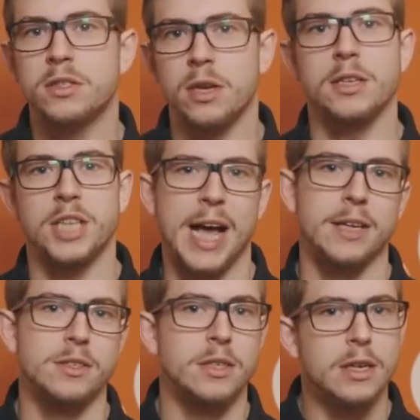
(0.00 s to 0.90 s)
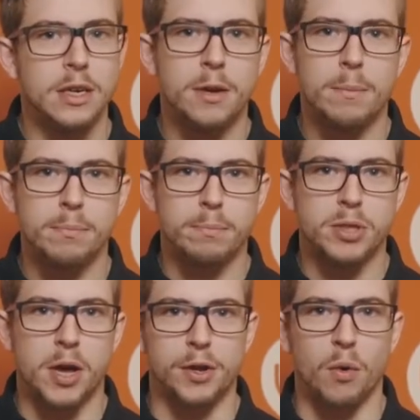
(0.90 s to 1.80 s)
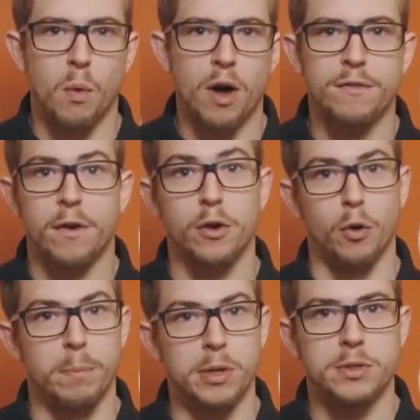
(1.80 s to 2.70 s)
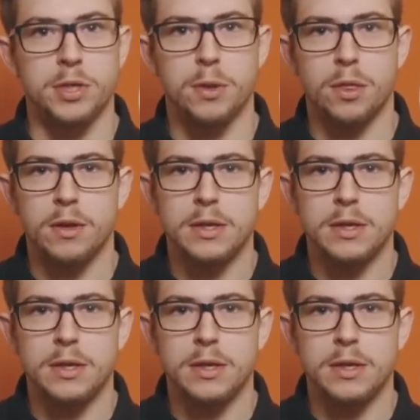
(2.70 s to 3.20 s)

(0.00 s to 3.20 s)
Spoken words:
such as turning on Wi-Fi or Bluetooth,